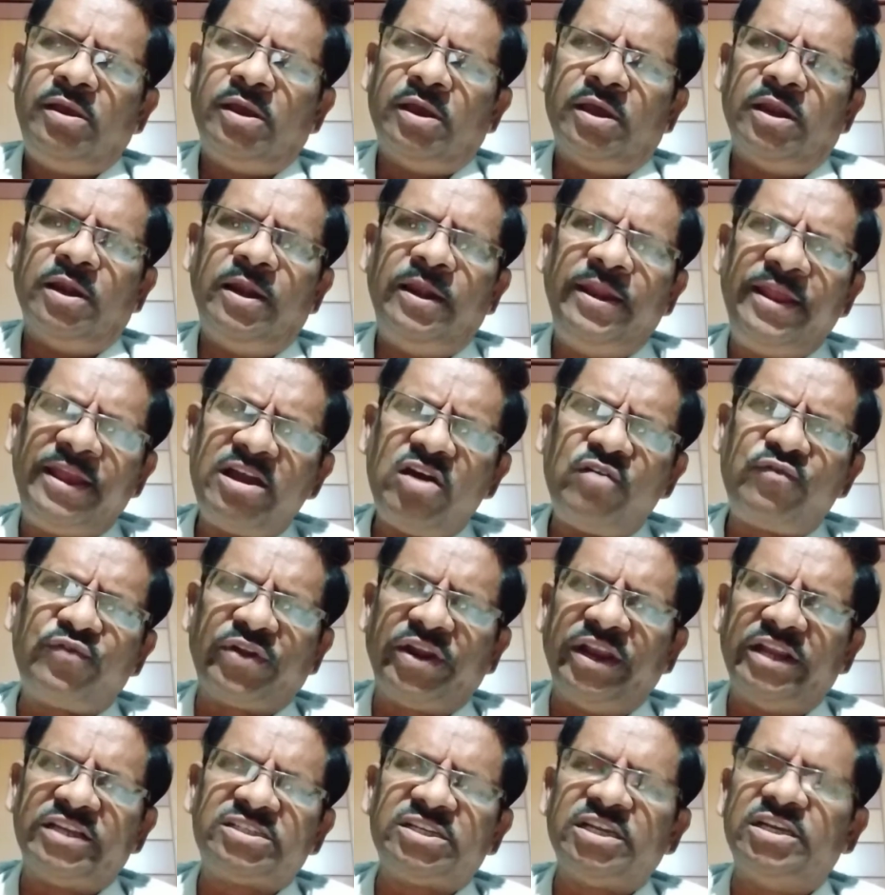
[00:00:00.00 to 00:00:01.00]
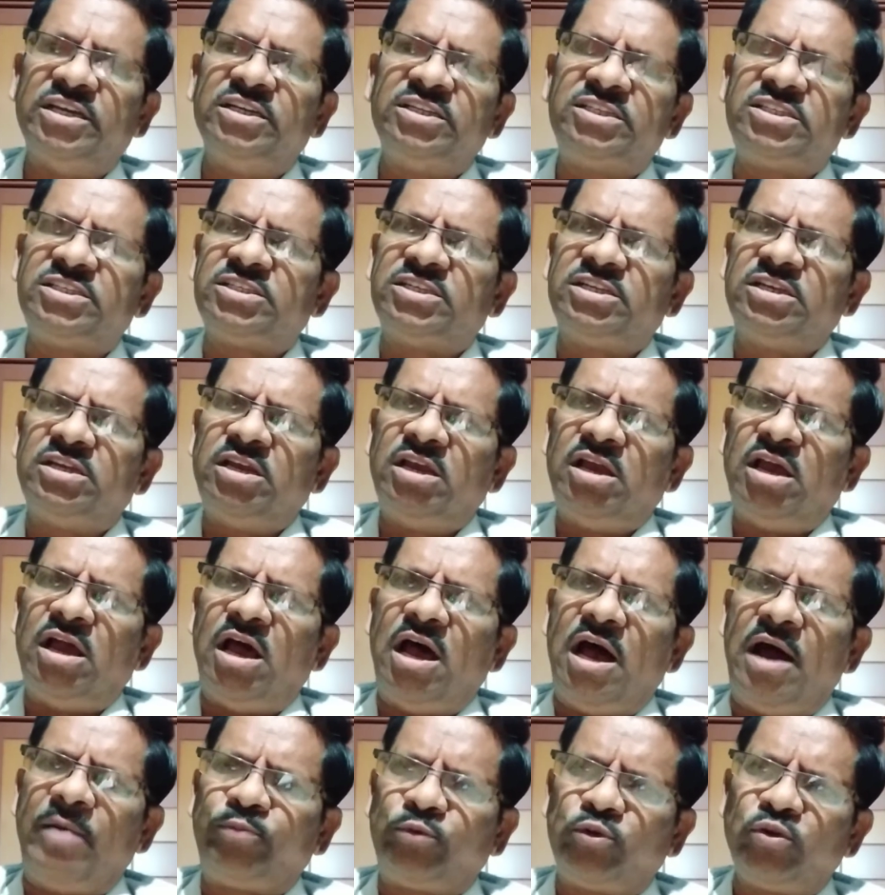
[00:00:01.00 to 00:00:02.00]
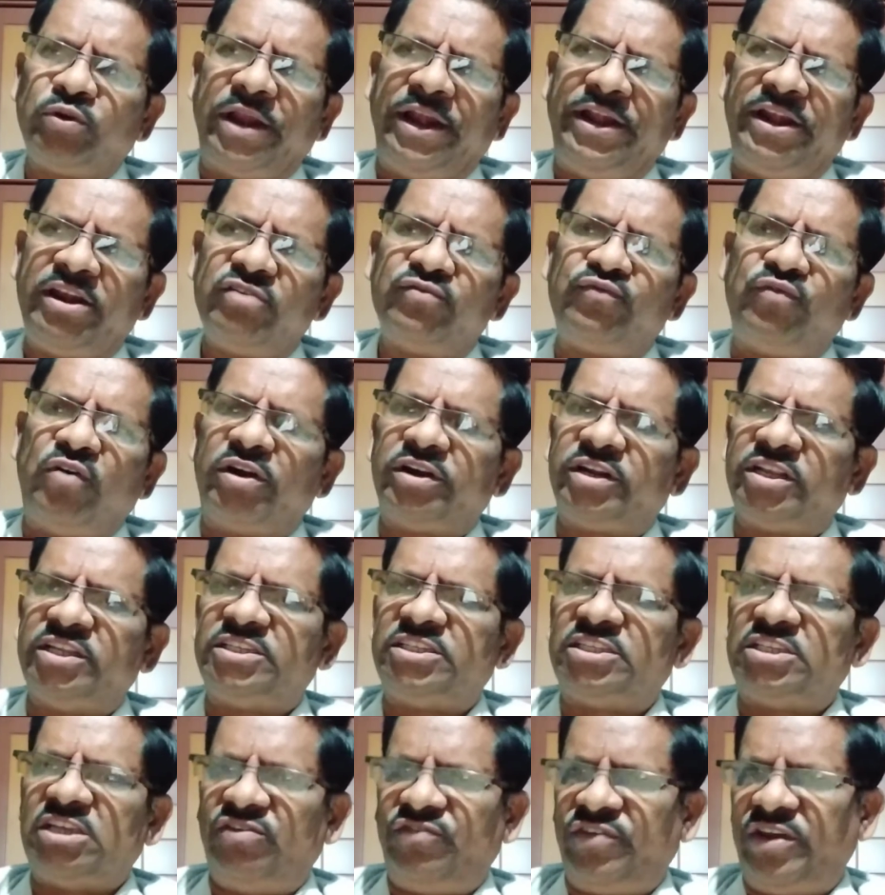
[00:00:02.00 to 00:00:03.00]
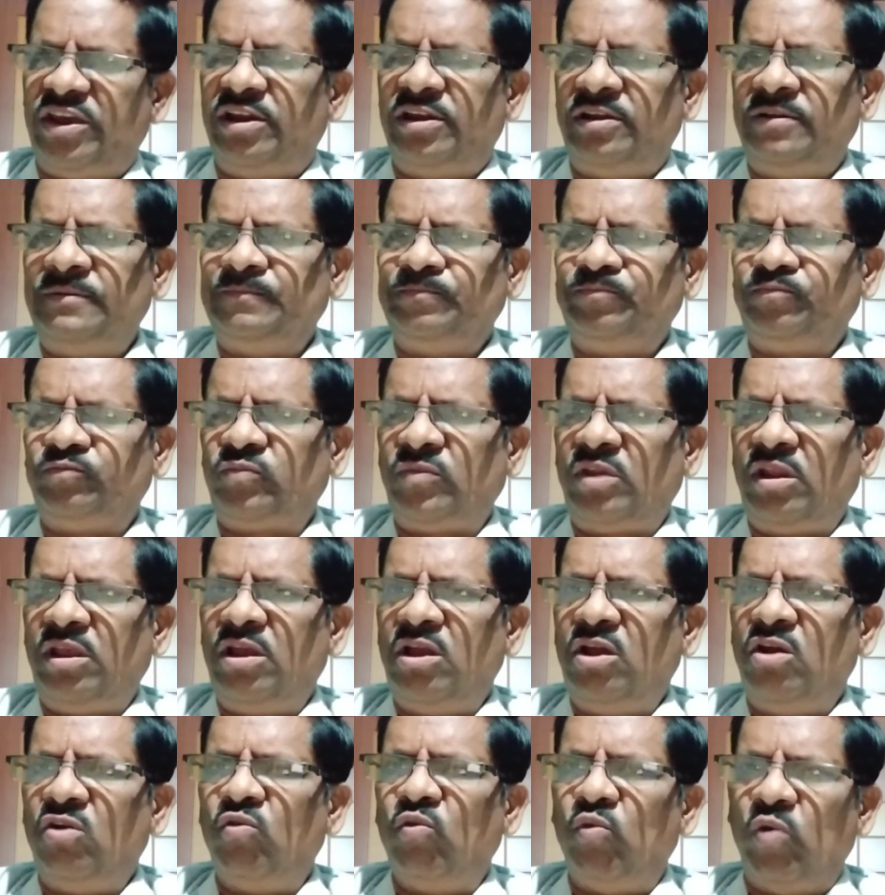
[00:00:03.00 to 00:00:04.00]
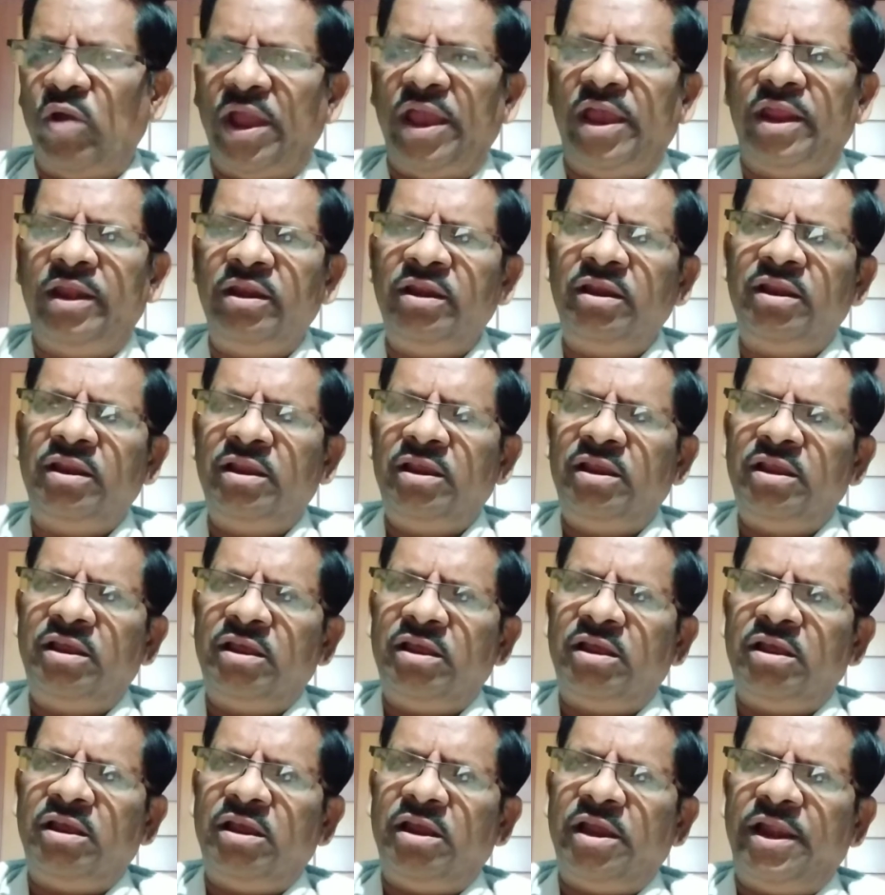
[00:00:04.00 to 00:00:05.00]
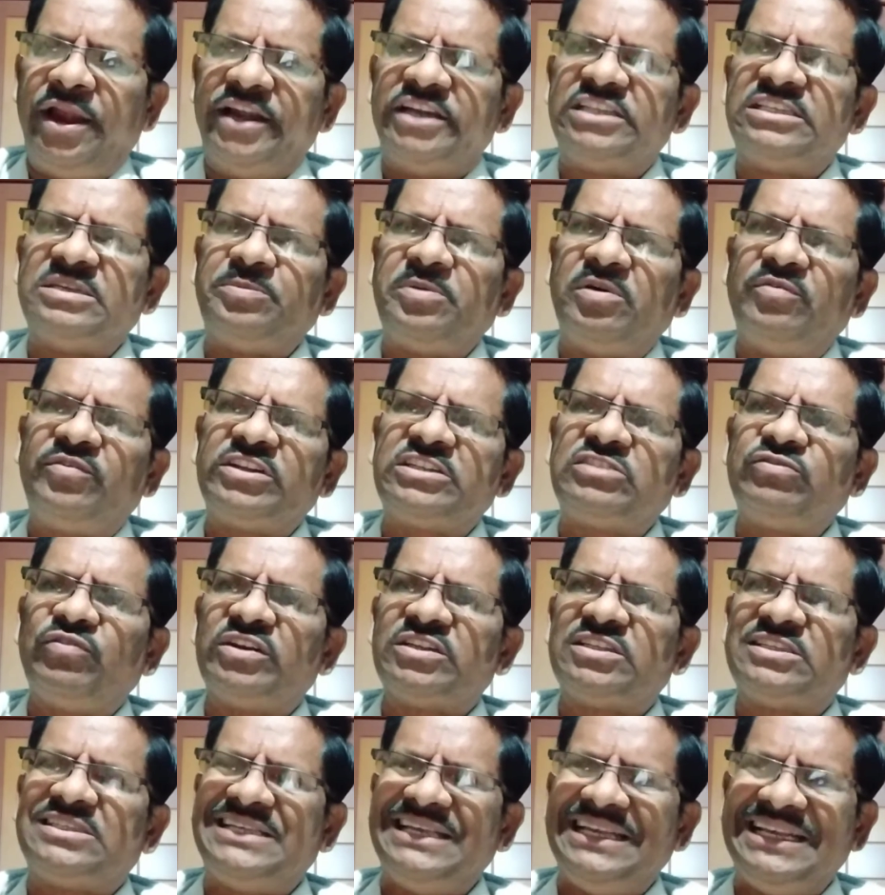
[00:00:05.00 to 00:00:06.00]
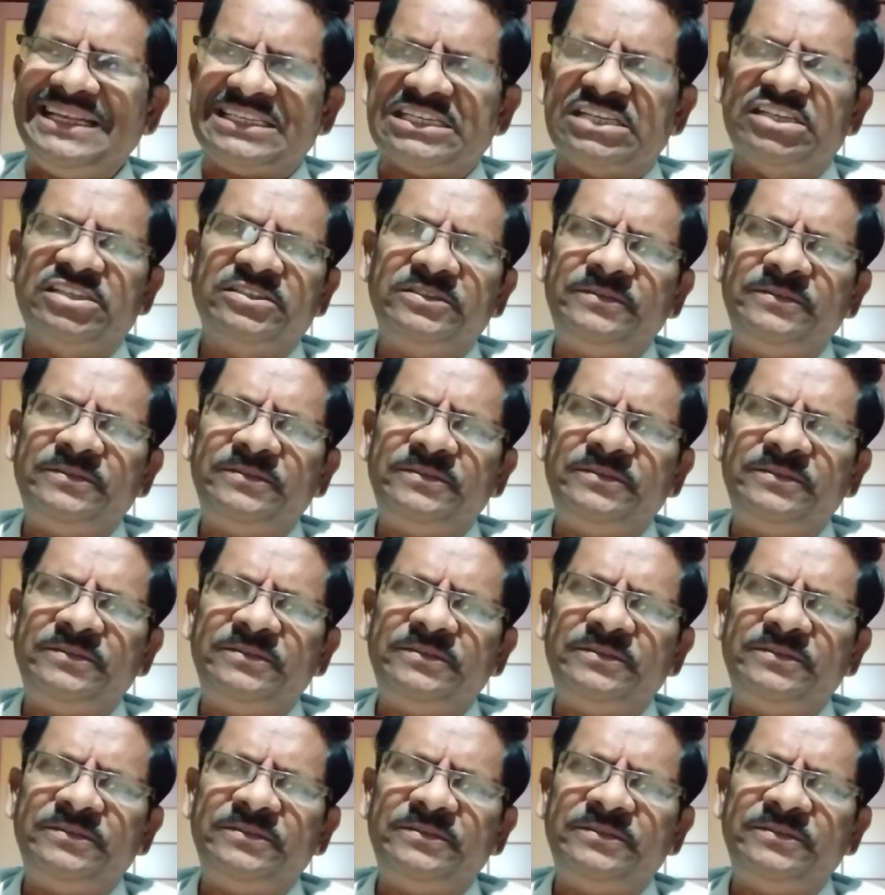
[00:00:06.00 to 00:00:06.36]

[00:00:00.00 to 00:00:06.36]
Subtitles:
League of Nations up to 1947, when its powers were seized